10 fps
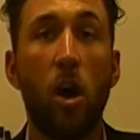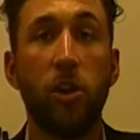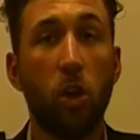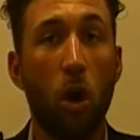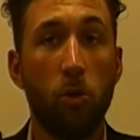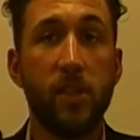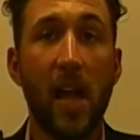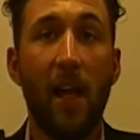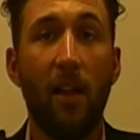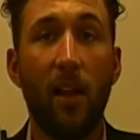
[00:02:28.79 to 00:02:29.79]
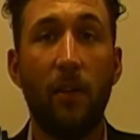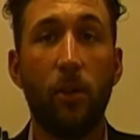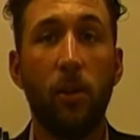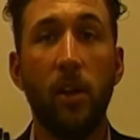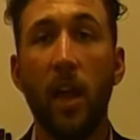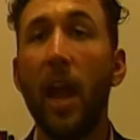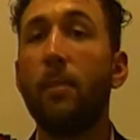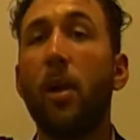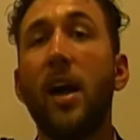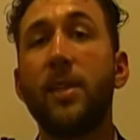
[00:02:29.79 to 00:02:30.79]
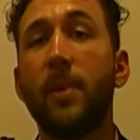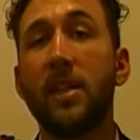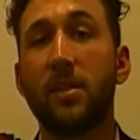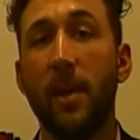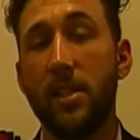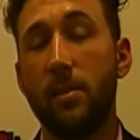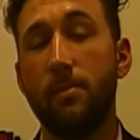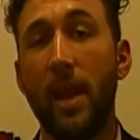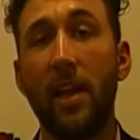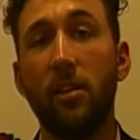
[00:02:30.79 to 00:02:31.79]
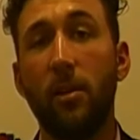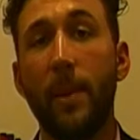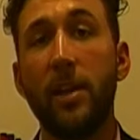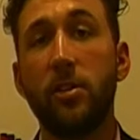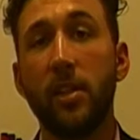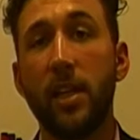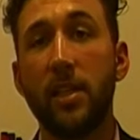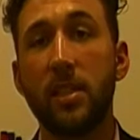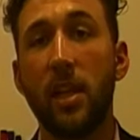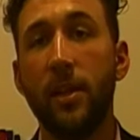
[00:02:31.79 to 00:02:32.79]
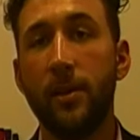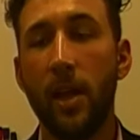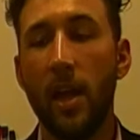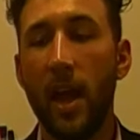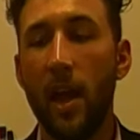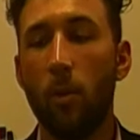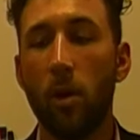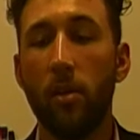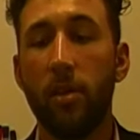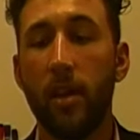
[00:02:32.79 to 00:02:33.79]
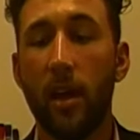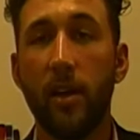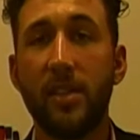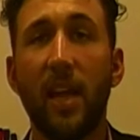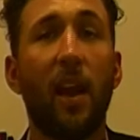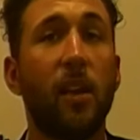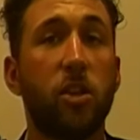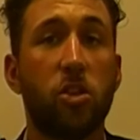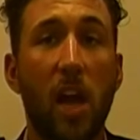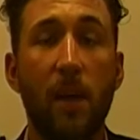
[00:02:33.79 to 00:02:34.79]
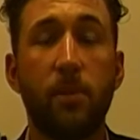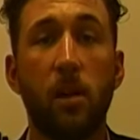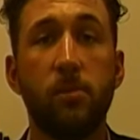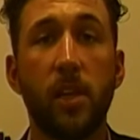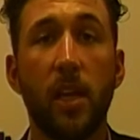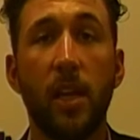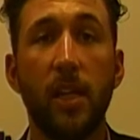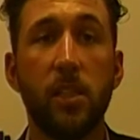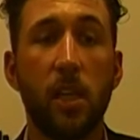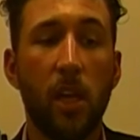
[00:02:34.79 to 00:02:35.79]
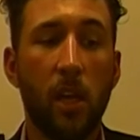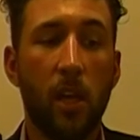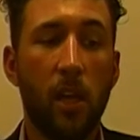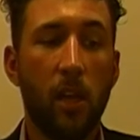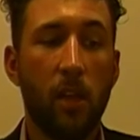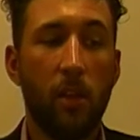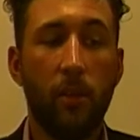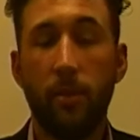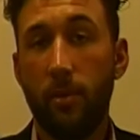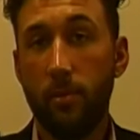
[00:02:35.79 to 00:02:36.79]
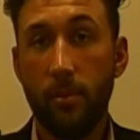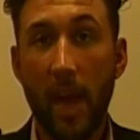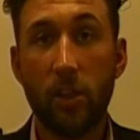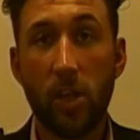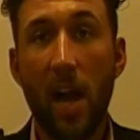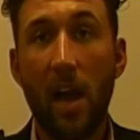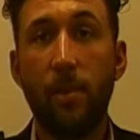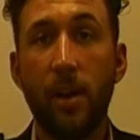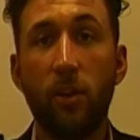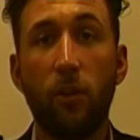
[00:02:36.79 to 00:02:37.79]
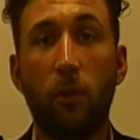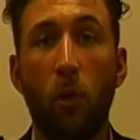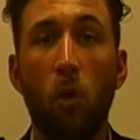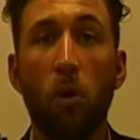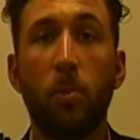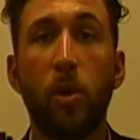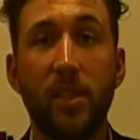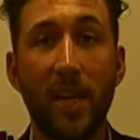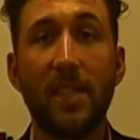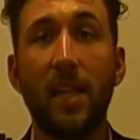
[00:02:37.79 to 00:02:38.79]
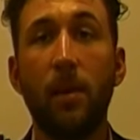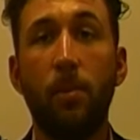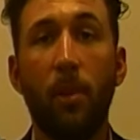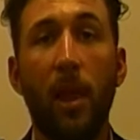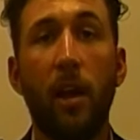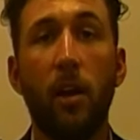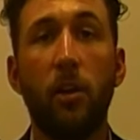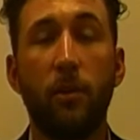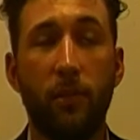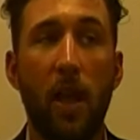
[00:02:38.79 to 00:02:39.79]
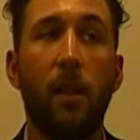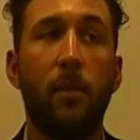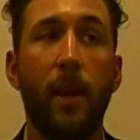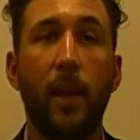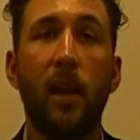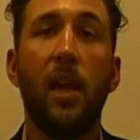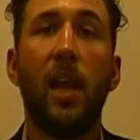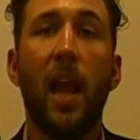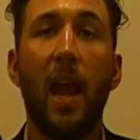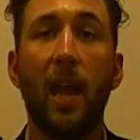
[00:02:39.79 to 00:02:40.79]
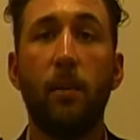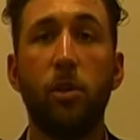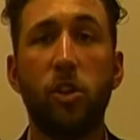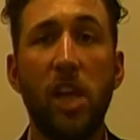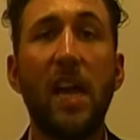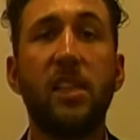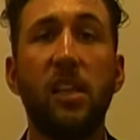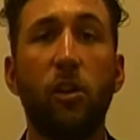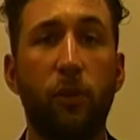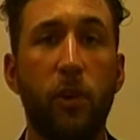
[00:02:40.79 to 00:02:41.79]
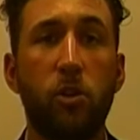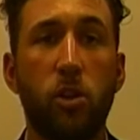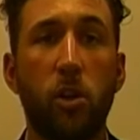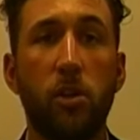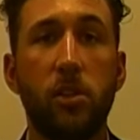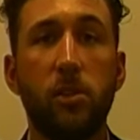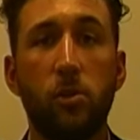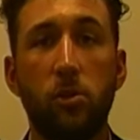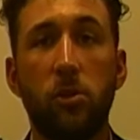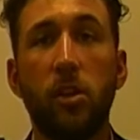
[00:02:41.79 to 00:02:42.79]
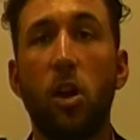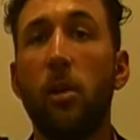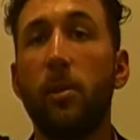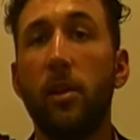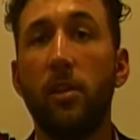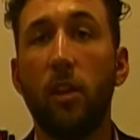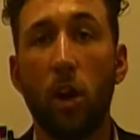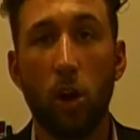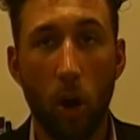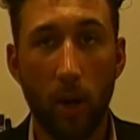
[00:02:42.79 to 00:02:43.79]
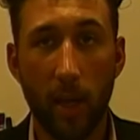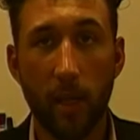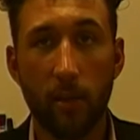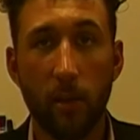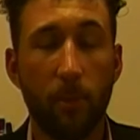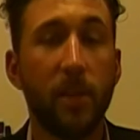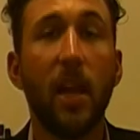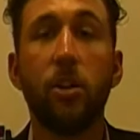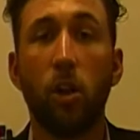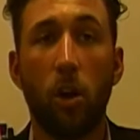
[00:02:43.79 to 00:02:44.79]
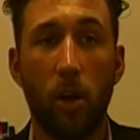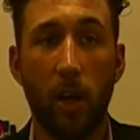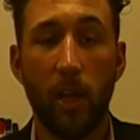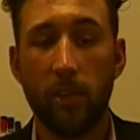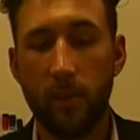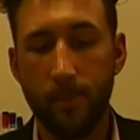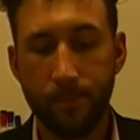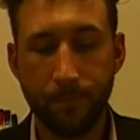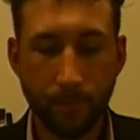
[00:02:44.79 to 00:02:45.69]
on your own talent level and prospects of making the major leagues. And where the data analytics job comes in is that job is for predicting player development and projecting their future to determine their potential earnings.